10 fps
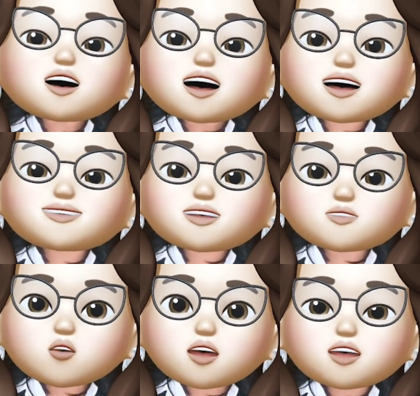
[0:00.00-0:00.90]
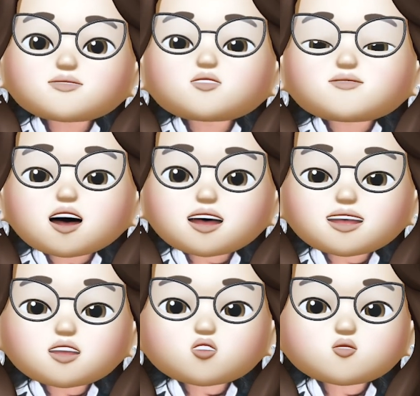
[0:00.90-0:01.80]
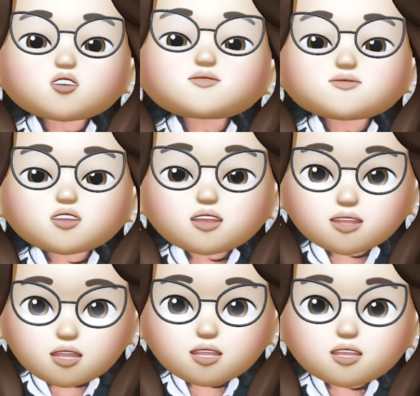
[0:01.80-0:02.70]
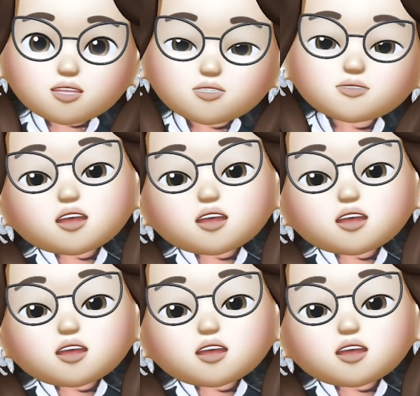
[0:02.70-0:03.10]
it does not give a weightage to the word occurrence,